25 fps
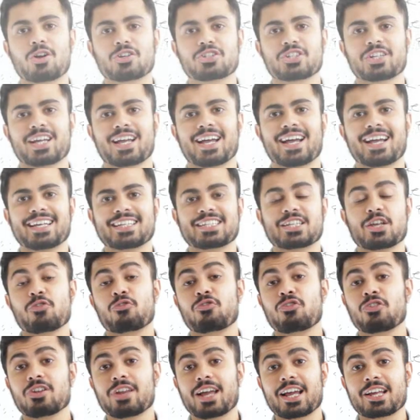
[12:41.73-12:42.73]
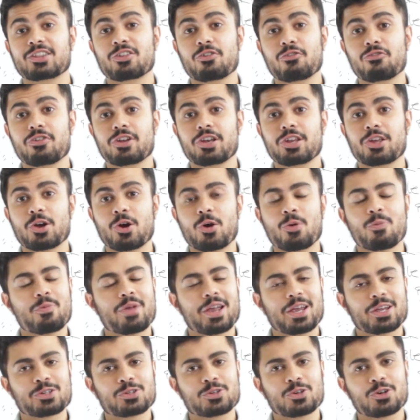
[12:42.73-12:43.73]
watching, guys. If you liked the video,
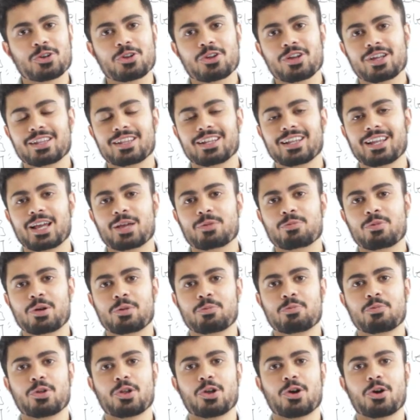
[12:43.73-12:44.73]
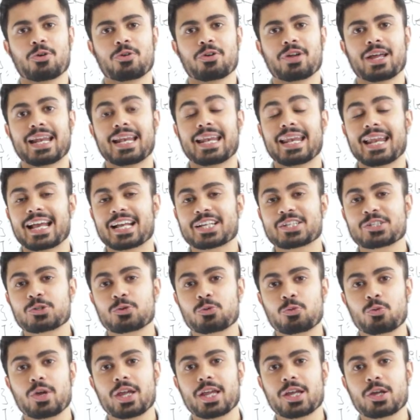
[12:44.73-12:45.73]
make sure you hit the like button below. And
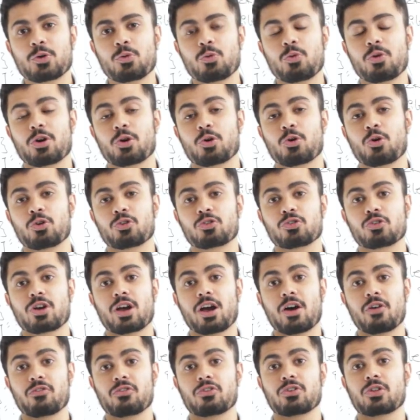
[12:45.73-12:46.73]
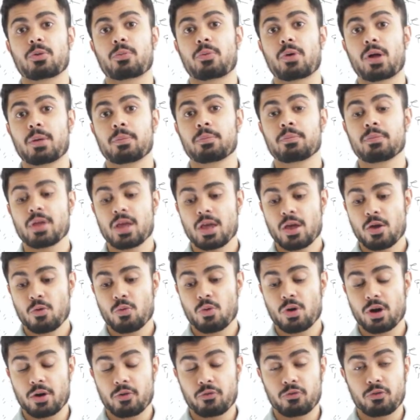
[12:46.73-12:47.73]
next week, we're going to cover the problem
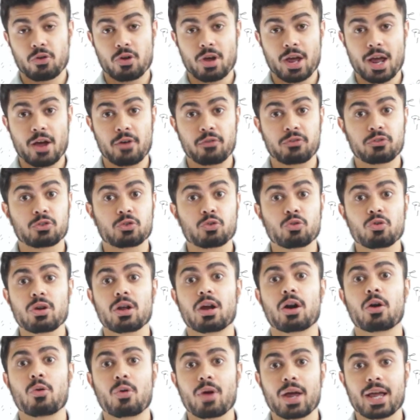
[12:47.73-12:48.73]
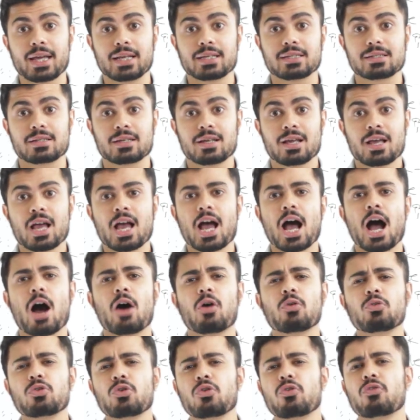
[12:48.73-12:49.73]
where if you have 3 arrays,
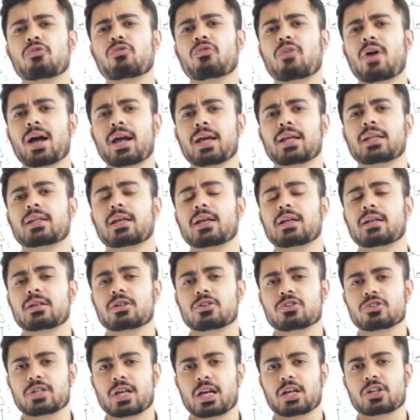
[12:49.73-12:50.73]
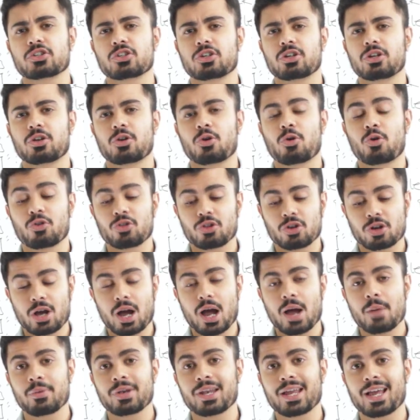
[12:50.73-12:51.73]
how do you find the intersection or the
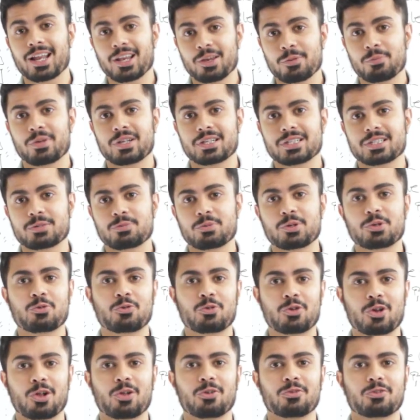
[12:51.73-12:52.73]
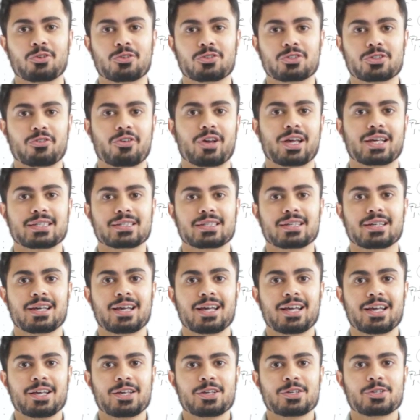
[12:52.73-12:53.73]
common elements between all of those arrays?
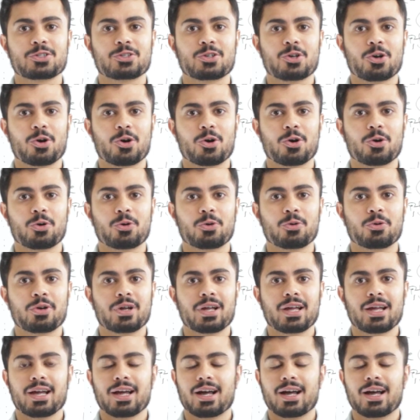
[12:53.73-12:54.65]
So